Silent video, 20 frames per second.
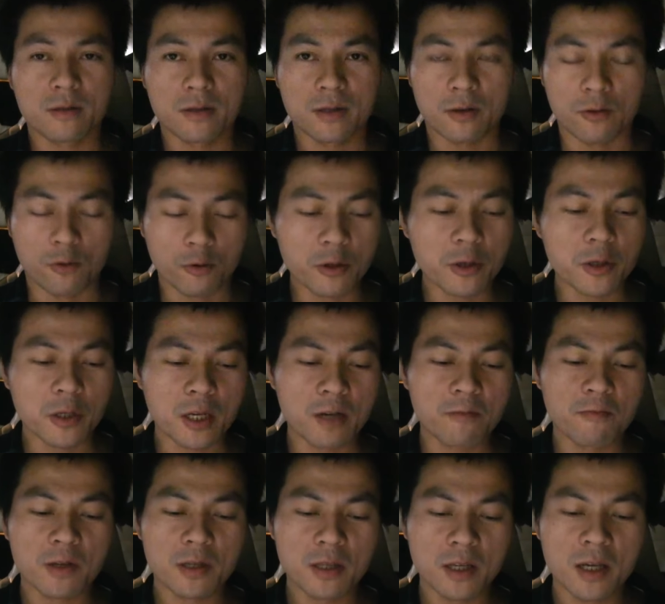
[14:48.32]
The only
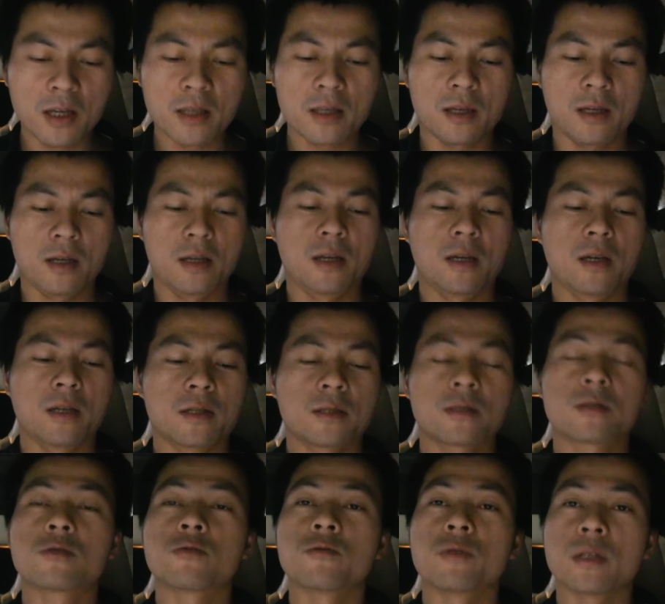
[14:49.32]
thing we need
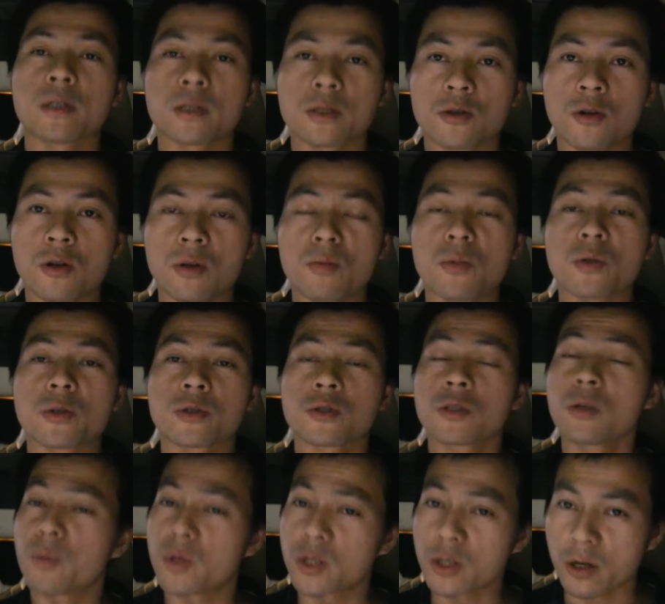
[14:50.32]
is to install more
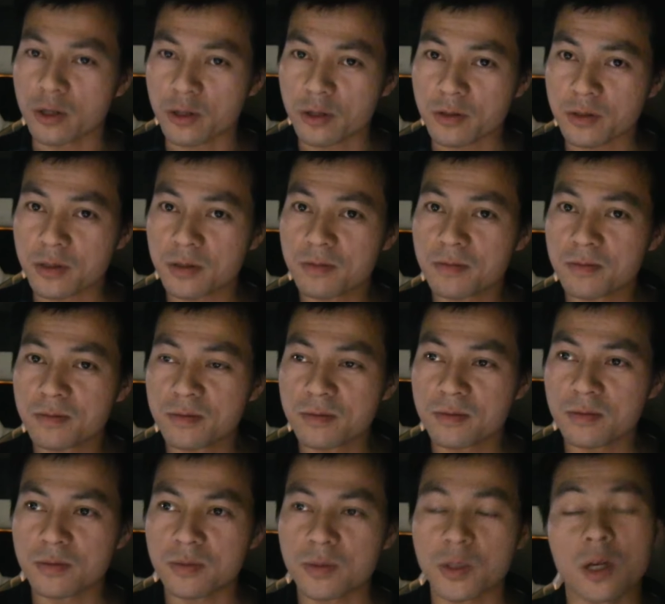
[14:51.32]
superchargers.
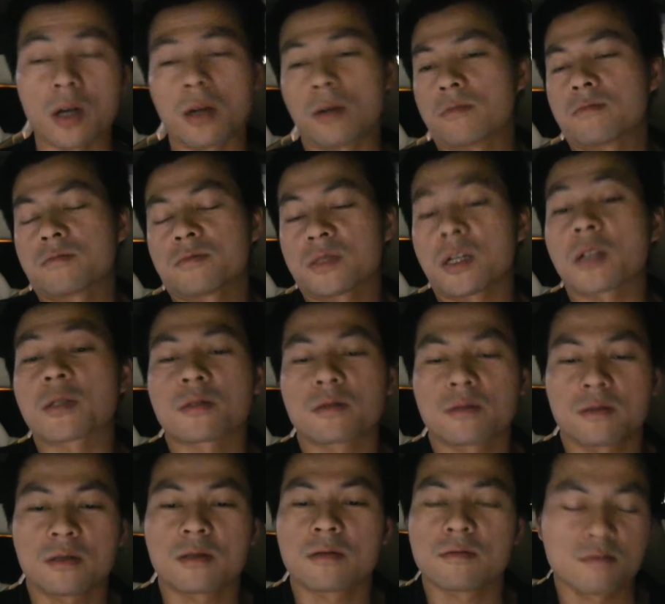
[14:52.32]
Yeah,
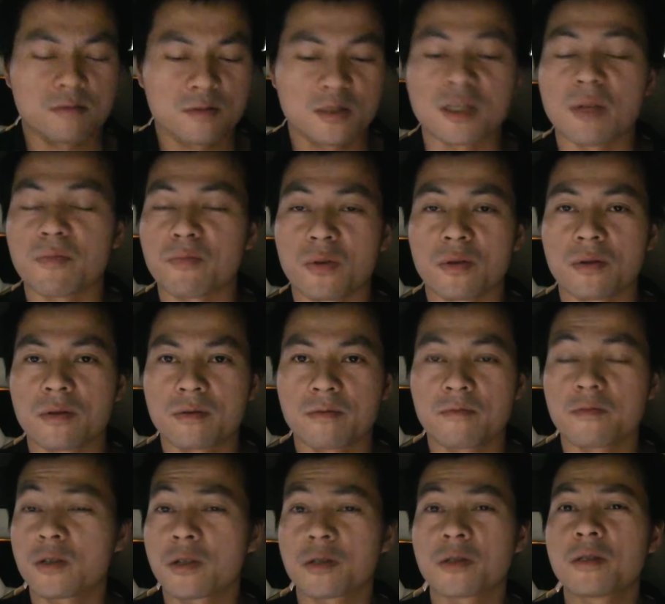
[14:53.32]
that's simple.
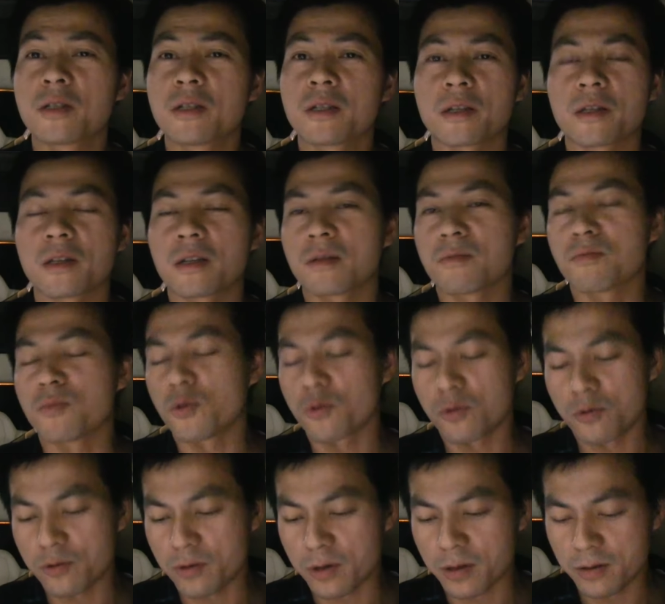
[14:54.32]
It doesn't need any
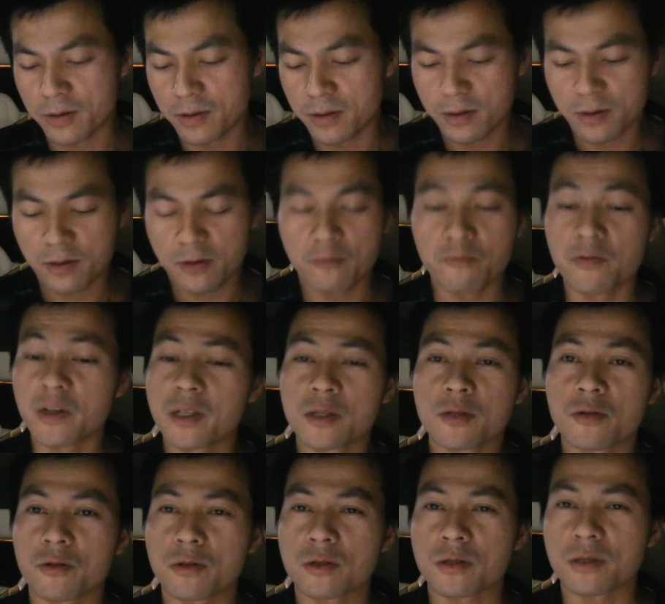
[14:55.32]
more uh,
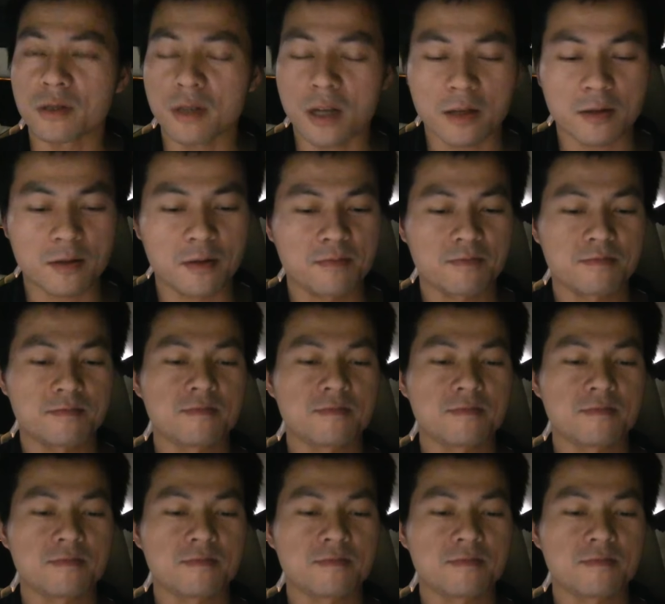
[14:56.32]
research on that.